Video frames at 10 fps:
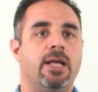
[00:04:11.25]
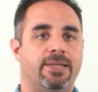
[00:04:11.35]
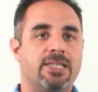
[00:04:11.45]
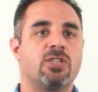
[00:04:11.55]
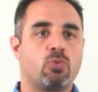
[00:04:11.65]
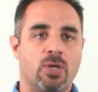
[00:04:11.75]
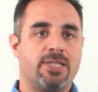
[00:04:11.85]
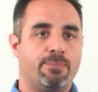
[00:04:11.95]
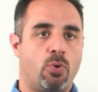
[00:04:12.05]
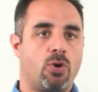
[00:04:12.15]
this is
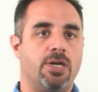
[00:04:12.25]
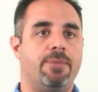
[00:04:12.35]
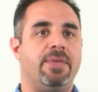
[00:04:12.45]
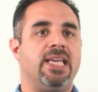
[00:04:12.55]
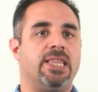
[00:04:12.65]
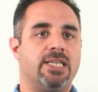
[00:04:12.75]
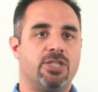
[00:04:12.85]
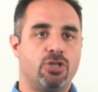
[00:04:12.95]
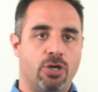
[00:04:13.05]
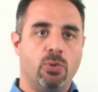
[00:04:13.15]
what's important to me,
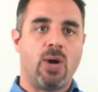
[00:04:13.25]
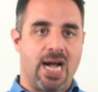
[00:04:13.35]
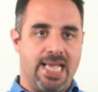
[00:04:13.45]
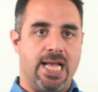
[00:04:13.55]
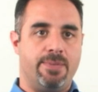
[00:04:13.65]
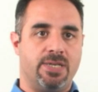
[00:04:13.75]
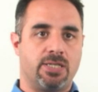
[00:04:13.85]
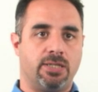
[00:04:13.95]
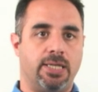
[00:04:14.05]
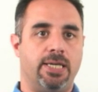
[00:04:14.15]
this is who I am
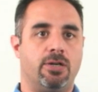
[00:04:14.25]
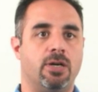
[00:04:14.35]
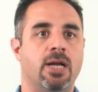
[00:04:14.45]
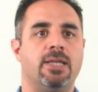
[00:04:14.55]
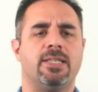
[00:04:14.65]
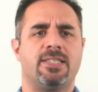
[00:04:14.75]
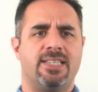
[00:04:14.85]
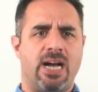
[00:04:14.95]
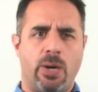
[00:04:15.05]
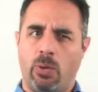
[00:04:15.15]
as a leader, this
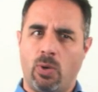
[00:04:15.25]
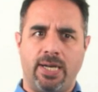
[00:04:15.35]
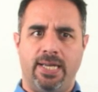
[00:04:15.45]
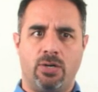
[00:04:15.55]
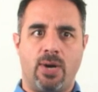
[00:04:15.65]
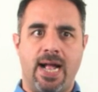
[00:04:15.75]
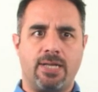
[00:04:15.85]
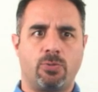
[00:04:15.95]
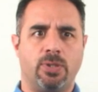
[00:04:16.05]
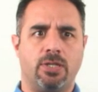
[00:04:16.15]
is how I want to
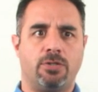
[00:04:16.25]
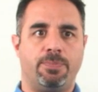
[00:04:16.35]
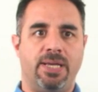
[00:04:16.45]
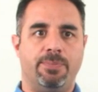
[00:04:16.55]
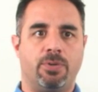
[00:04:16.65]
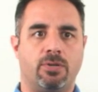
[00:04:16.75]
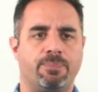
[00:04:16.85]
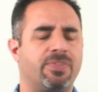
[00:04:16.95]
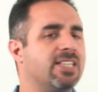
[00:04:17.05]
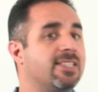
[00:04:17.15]
interact with other people,
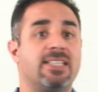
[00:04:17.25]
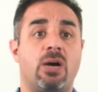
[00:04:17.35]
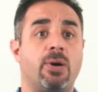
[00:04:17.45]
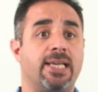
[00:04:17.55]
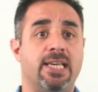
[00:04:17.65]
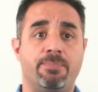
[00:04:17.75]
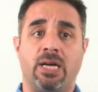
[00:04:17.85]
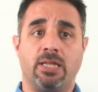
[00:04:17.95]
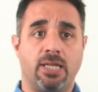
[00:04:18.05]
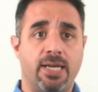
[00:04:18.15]
this is how I keep
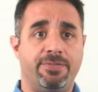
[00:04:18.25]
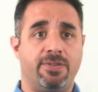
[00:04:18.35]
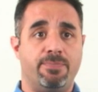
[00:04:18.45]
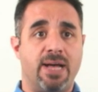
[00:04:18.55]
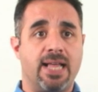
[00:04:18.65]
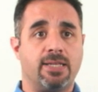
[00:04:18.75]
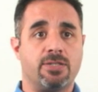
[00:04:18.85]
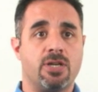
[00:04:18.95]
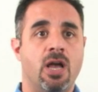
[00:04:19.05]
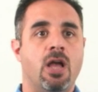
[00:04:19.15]
my life in
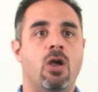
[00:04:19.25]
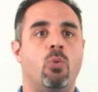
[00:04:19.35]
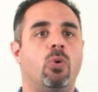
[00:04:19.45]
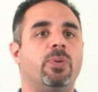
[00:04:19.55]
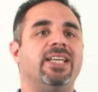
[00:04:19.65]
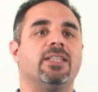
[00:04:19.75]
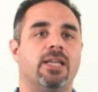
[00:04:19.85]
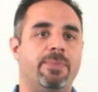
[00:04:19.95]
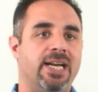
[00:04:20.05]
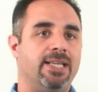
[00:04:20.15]
balance. When we
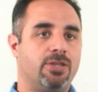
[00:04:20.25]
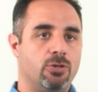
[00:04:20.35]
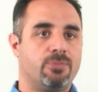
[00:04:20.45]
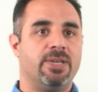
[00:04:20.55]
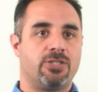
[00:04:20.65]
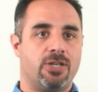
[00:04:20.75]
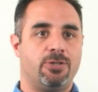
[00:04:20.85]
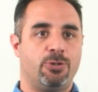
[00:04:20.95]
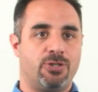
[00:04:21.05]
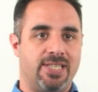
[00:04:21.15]
eliminate those
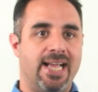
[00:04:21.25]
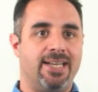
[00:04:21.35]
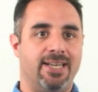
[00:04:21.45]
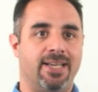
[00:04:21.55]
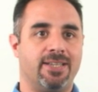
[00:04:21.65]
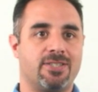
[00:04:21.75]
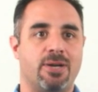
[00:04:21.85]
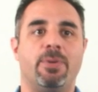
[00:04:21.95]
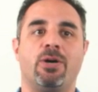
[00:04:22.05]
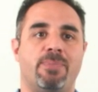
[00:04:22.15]
misunderstandings
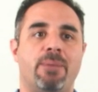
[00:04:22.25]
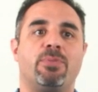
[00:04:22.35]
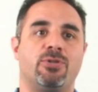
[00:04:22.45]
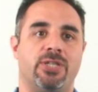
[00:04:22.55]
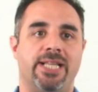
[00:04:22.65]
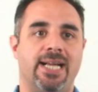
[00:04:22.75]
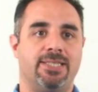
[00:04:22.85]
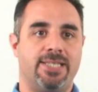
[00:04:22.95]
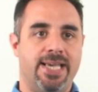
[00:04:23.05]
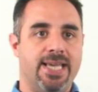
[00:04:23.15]
among members of
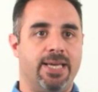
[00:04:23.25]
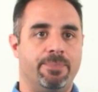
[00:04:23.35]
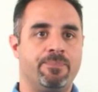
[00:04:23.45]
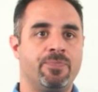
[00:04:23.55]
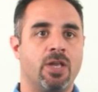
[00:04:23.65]
that team,